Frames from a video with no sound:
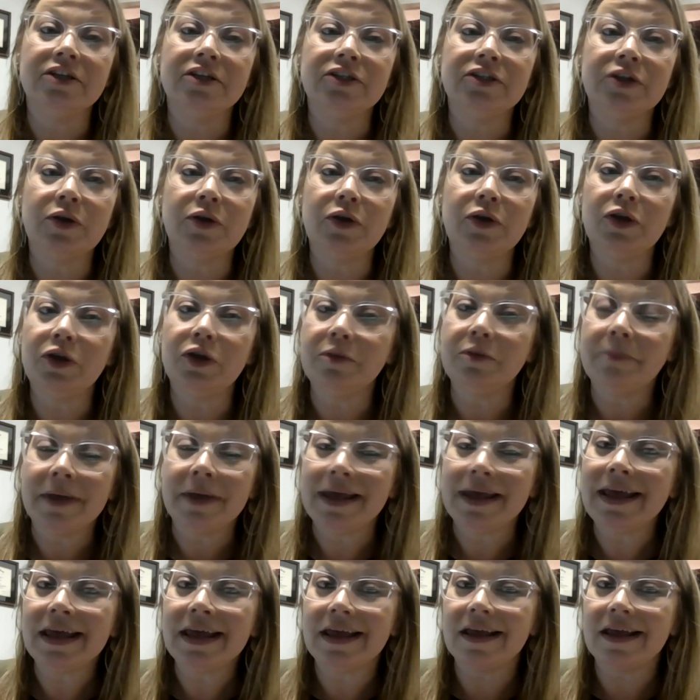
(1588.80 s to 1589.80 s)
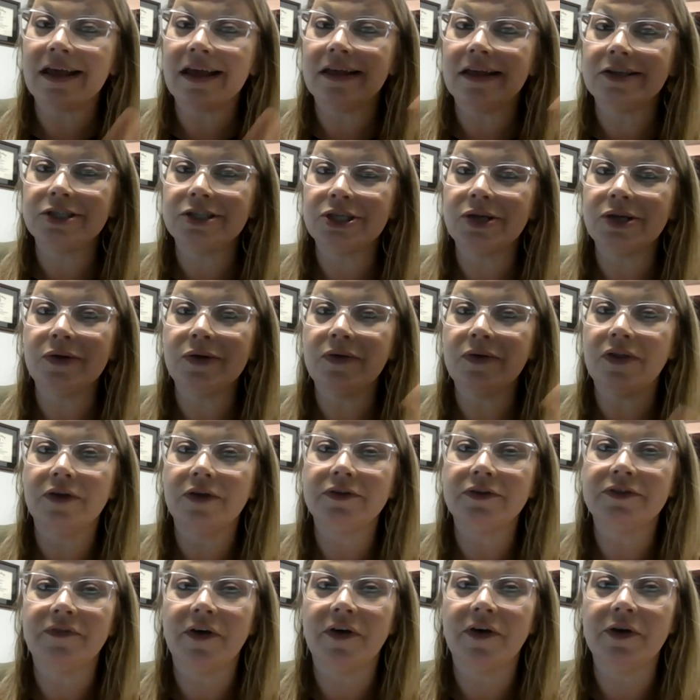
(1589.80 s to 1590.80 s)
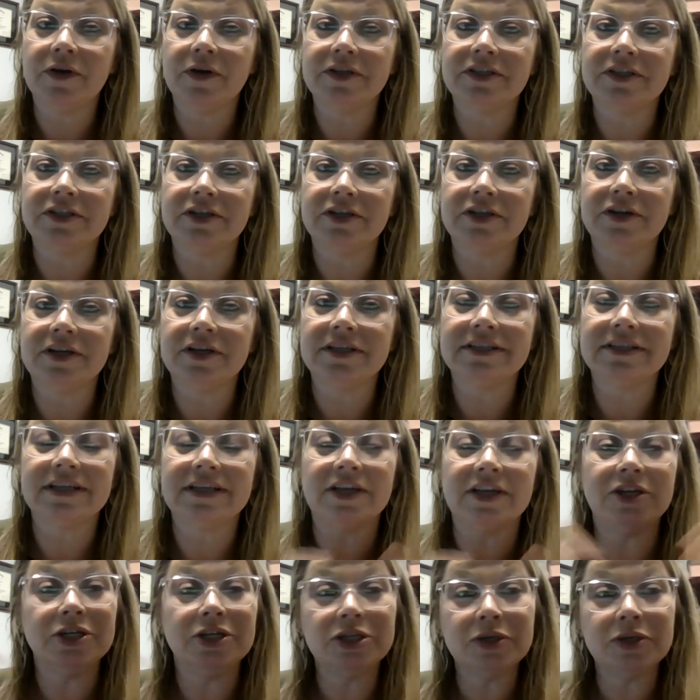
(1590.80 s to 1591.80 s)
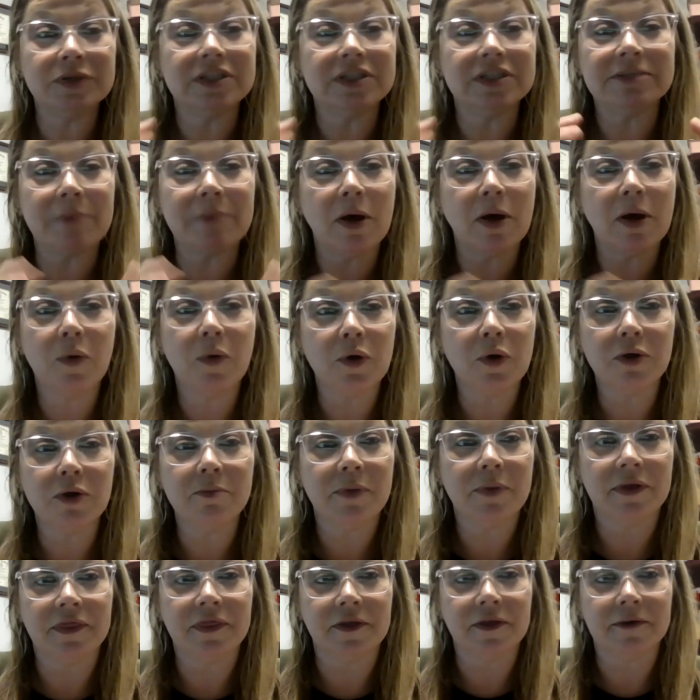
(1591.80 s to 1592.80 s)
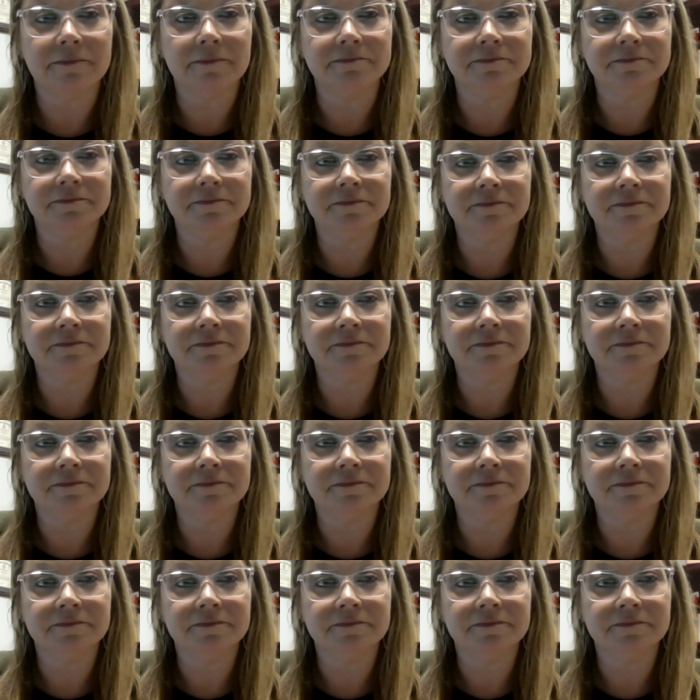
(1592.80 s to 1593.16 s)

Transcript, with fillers: So you pick two of those focus students and you do a small group with them.